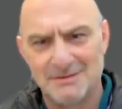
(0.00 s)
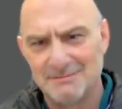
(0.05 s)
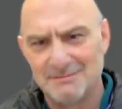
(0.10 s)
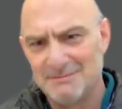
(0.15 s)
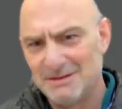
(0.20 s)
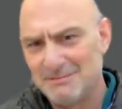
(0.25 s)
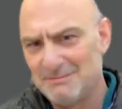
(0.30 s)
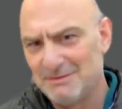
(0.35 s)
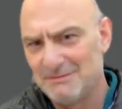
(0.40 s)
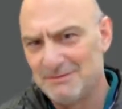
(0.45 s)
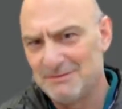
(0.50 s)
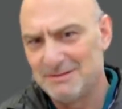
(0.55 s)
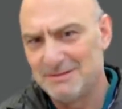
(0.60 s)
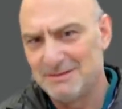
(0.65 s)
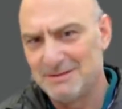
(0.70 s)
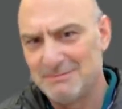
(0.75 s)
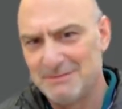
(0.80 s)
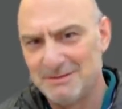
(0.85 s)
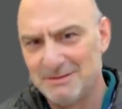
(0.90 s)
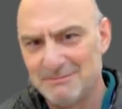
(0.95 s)
I remember the
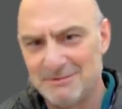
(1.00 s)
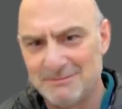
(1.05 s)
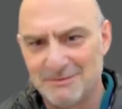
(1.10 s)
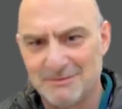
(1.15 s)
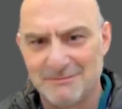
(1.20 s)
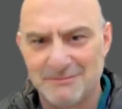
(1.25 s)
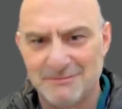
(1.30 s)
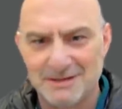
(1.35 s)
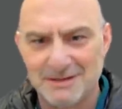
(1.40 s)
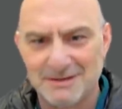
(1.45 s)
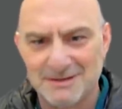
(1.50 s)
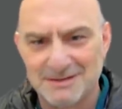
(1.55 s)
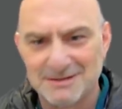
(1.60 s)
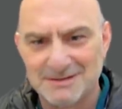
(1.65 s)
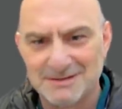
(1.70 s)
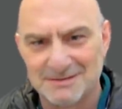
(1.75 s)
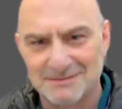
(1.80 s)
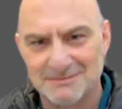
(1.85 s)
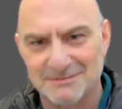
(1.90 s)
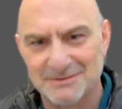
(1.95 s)
Navy with the
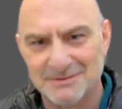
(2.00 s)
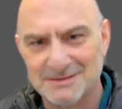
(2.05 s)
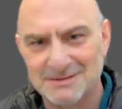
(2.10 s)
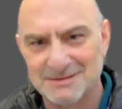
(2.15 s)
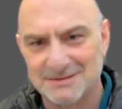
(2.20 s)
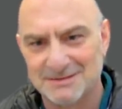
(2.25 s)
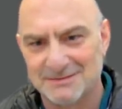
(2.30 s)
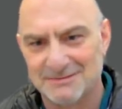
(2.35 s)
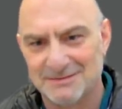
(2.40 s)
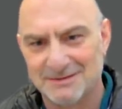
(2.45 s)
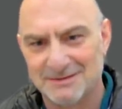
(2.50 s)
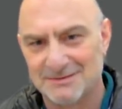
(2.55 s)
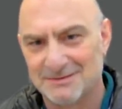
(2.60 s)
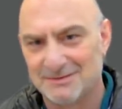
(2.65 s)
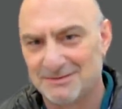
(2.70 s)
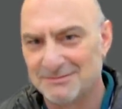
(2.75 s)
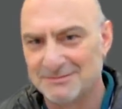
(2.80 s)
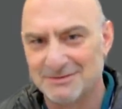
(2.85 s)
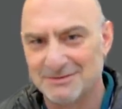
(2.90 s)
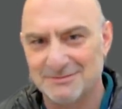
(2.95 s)
frigates and things like that
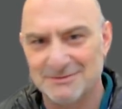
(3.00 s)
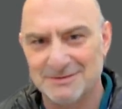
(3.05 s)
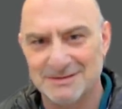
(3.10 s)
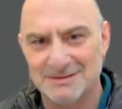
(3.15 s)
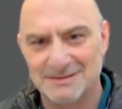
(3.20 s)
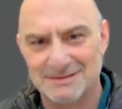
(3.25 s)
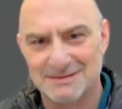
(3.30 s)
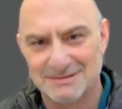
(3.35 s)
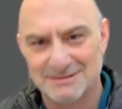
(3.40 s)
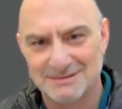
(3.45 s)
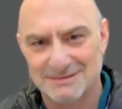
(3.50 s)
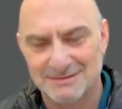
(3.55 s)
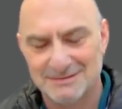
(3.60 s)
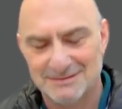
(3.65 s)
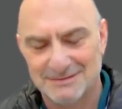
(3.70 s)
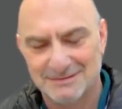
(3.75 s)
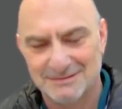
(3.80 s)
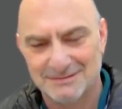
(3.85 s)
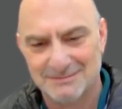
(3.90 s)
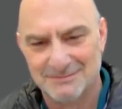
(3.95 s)
afterwards,
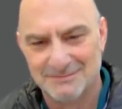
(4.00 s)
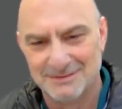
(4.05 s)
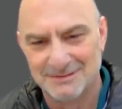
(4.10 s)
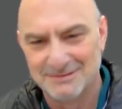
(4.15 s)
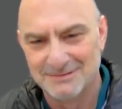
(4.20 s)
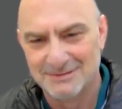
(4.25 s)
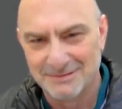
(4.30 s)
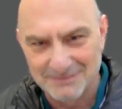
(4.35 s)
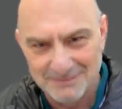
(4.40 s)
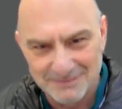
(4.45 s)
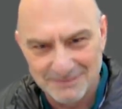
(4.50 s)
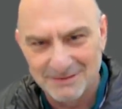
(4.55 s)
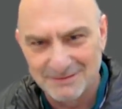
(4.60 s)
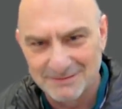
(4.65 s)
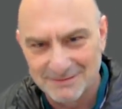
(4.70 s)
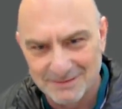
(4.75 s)
but not